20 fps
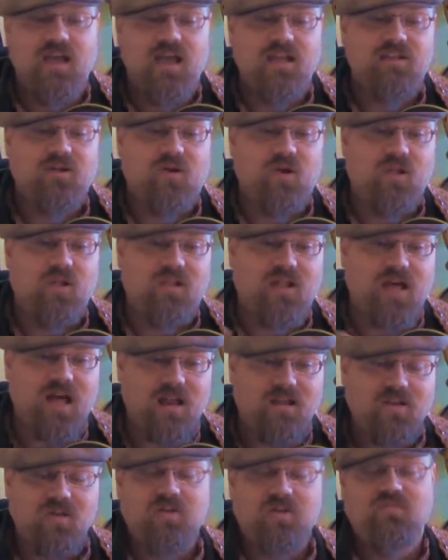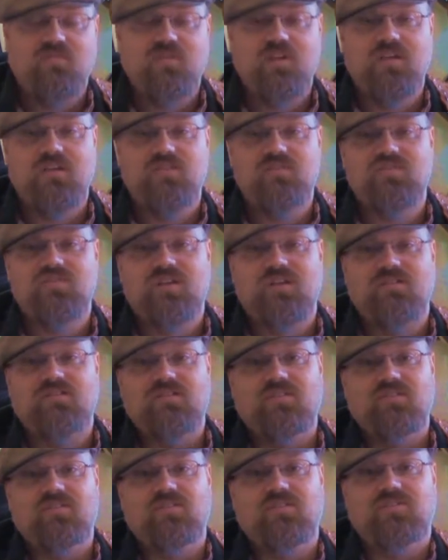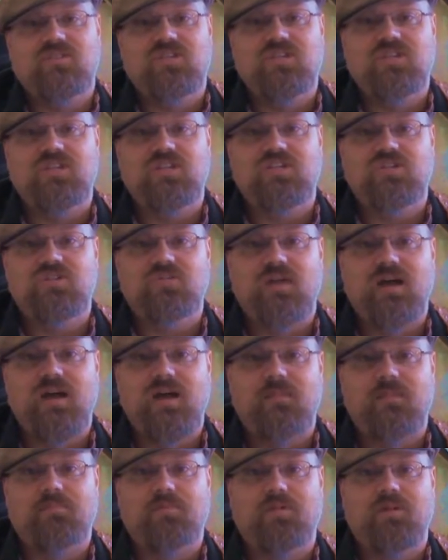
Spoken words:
And there are a lot of good videos out there that teach you how to